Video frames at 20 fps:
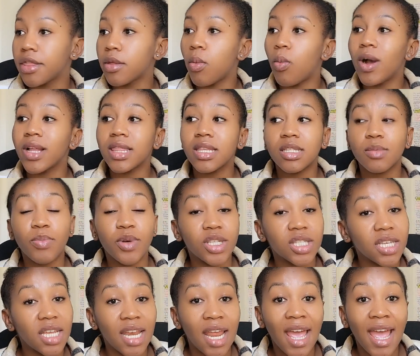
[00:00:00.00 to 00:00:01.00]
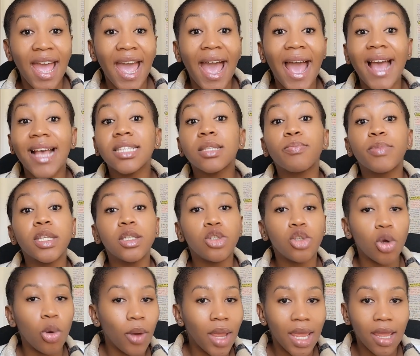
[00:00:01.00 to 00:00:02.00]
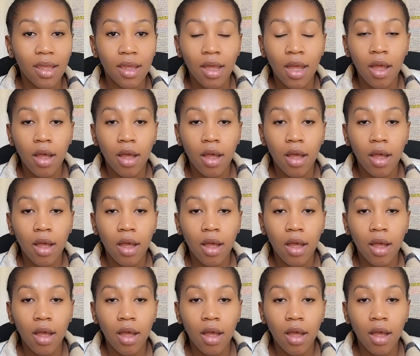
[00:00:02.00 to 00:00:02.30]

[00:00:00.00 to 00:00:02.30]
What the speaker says: what this person has been doing